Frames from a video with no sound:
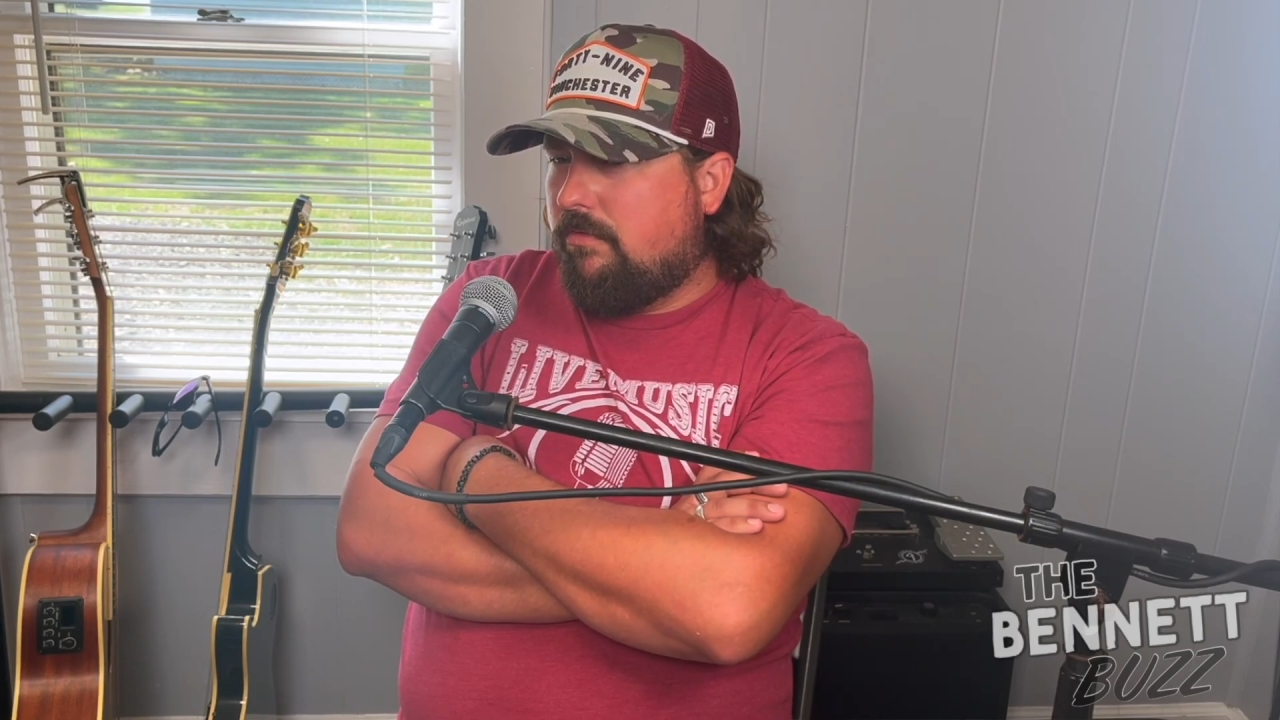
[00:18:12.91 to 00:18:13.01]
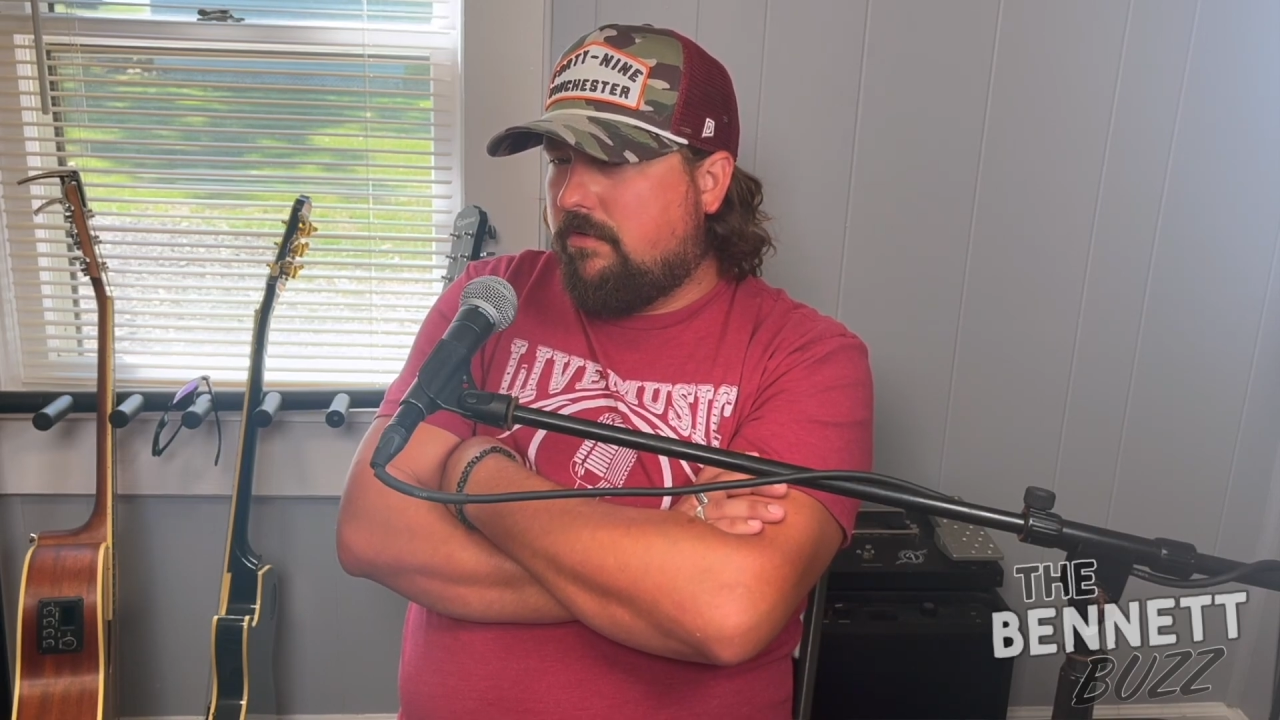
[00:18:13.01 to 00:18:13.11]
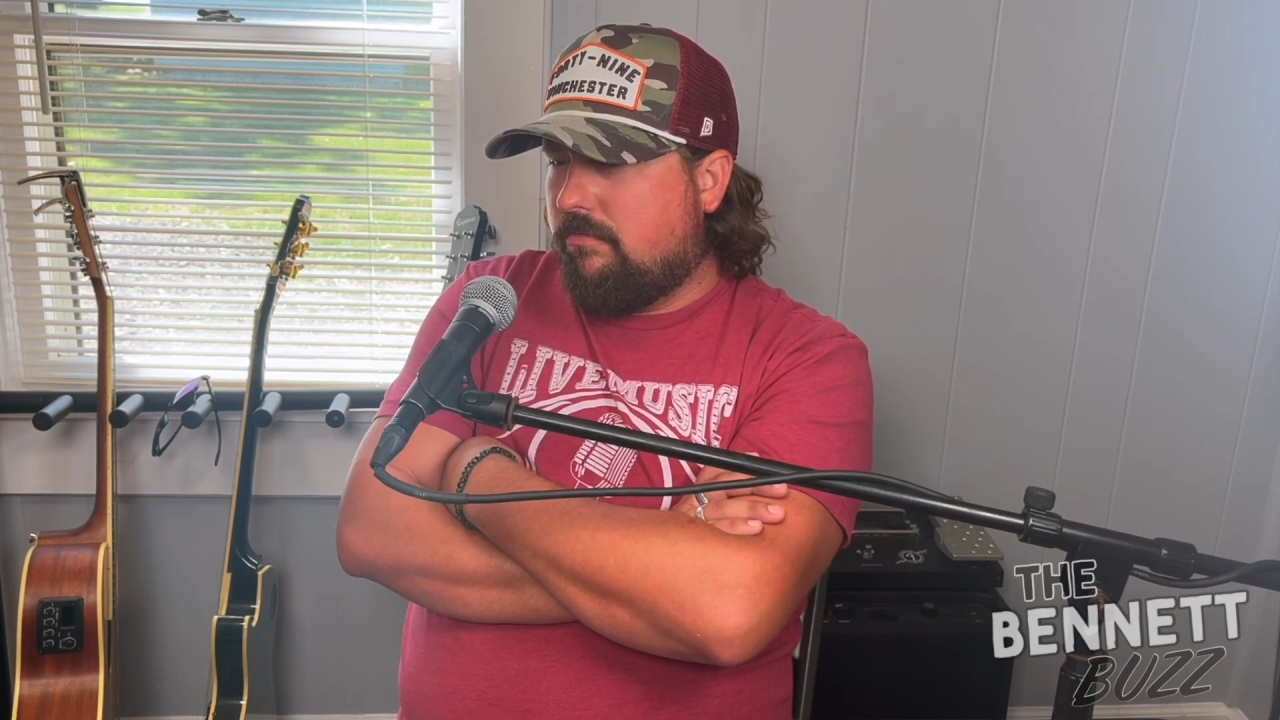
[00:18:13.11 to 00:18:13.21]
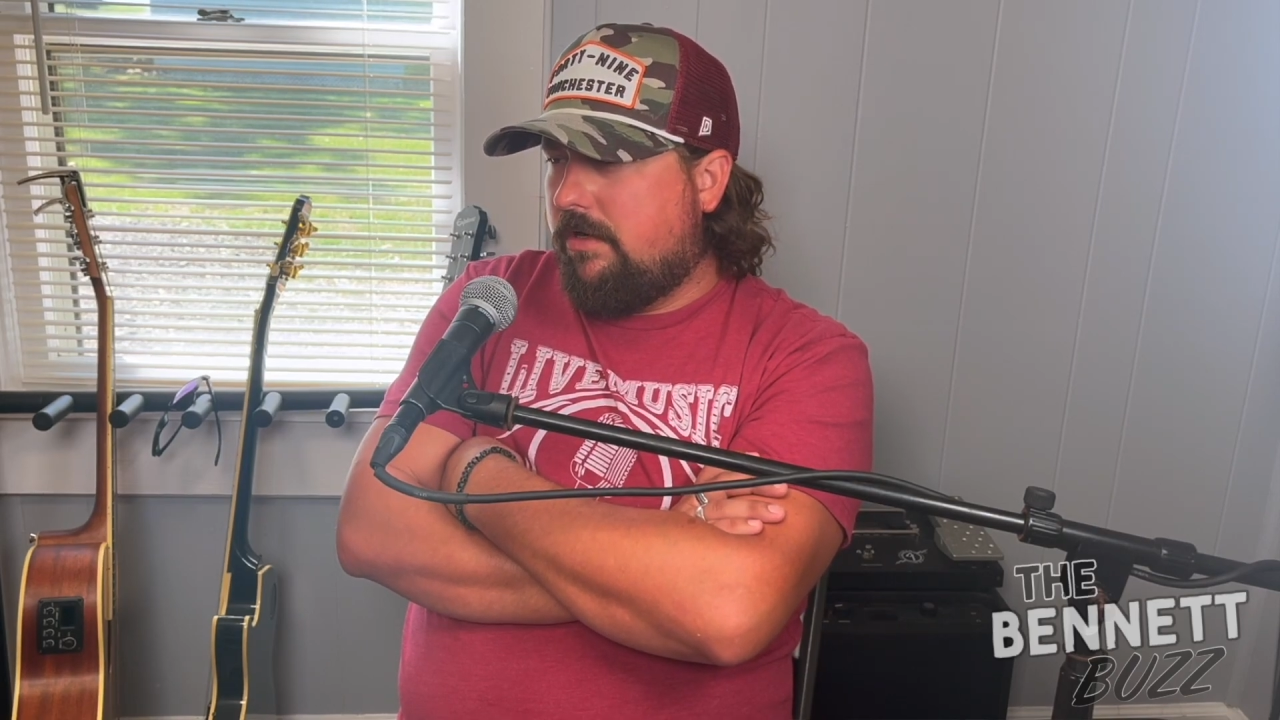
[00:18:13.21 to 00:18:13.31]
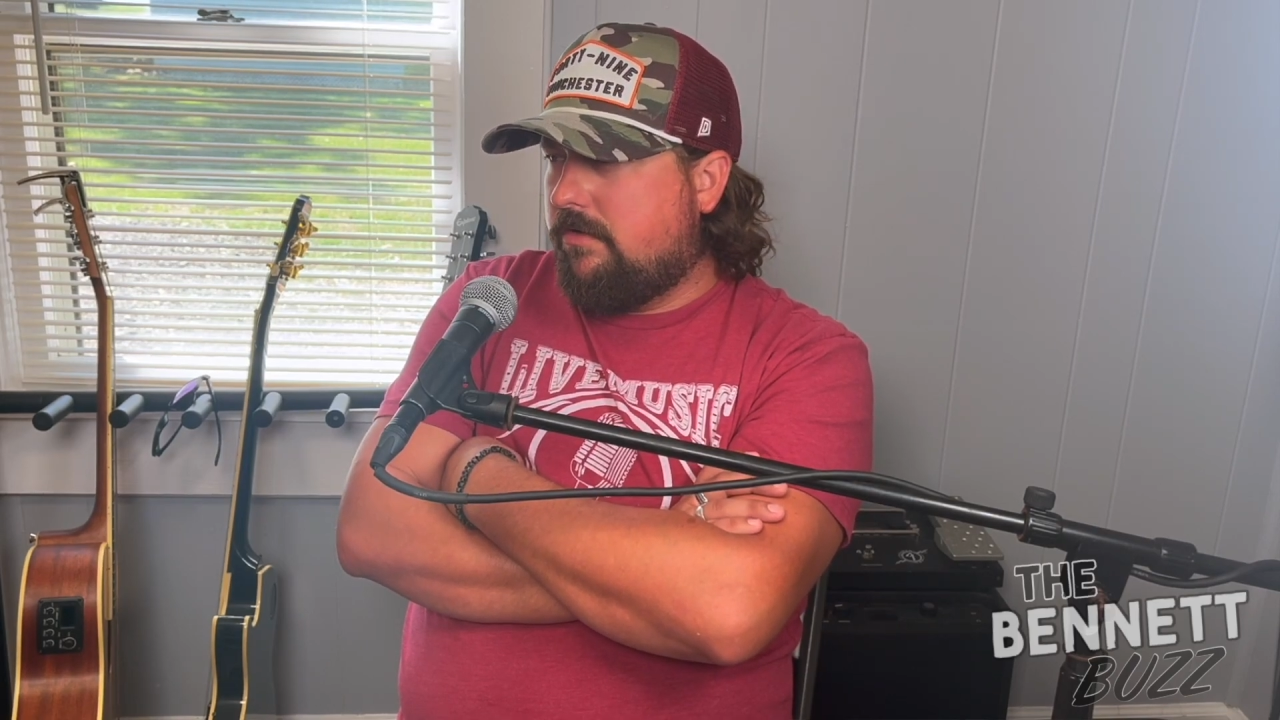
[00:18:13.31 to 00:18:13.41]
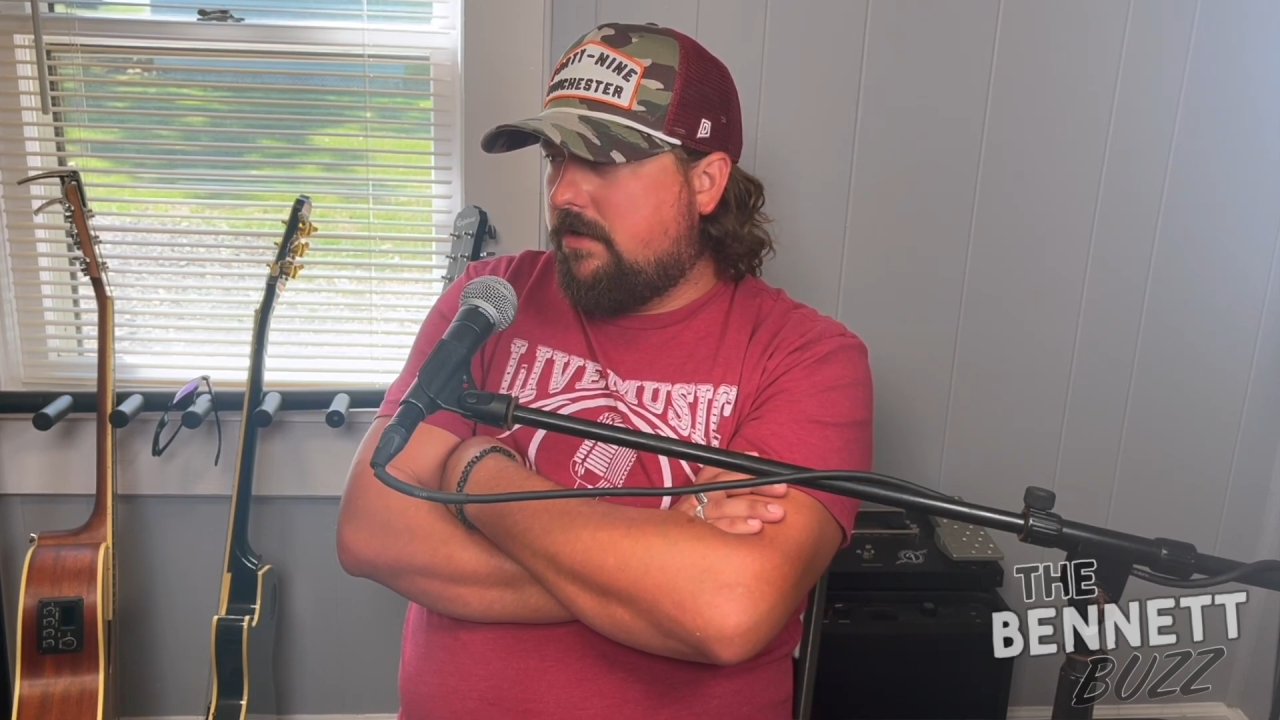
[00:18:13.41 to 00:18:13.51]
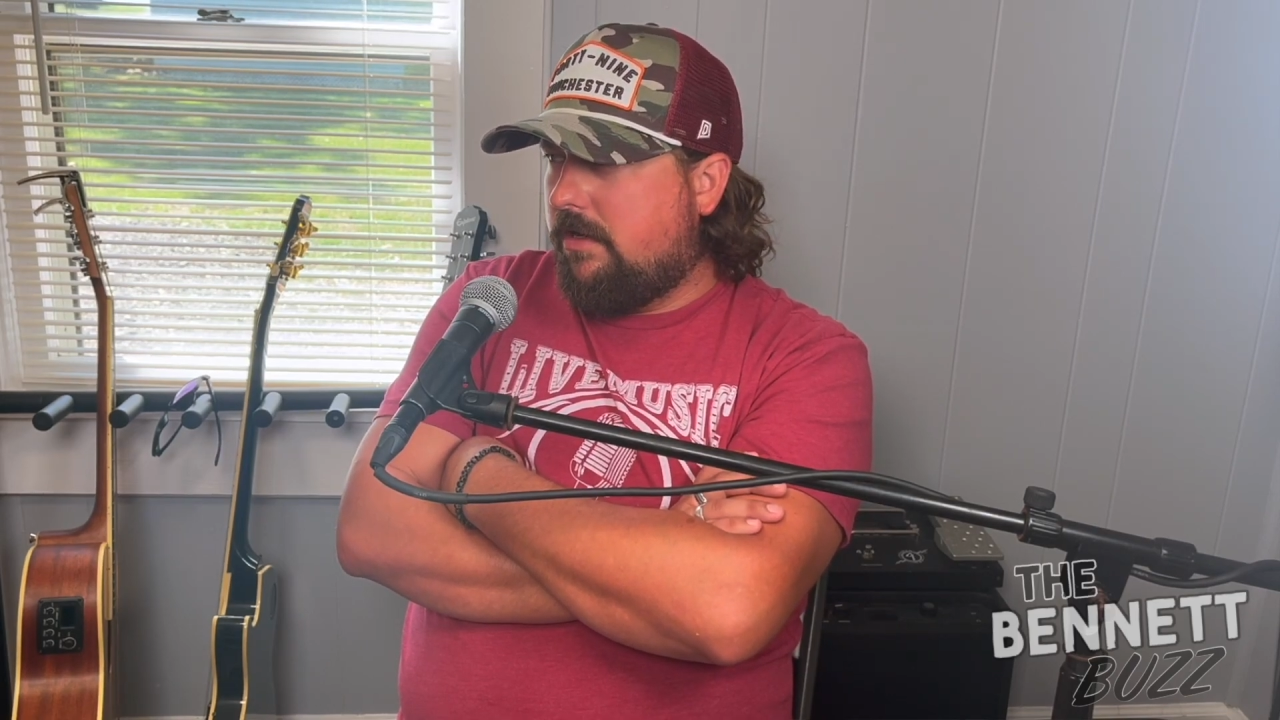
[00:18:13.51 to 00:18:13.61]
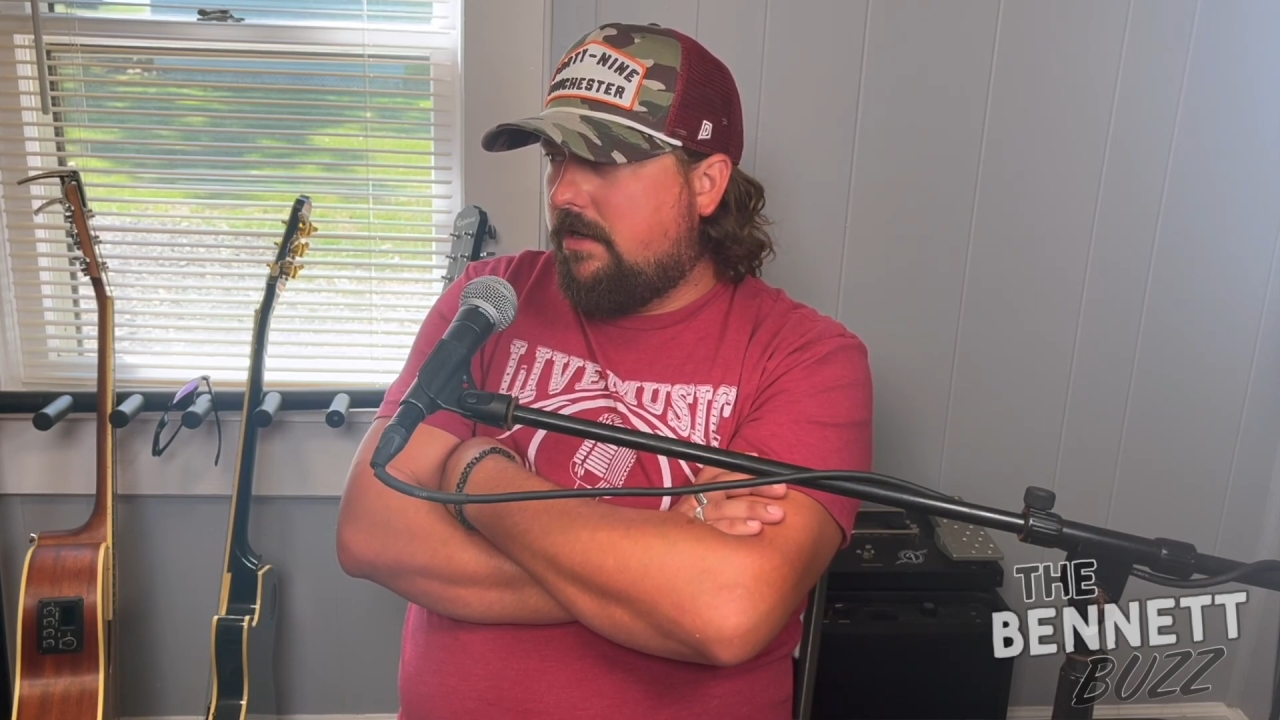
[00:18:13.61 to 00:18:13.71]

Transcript: was the reasoning,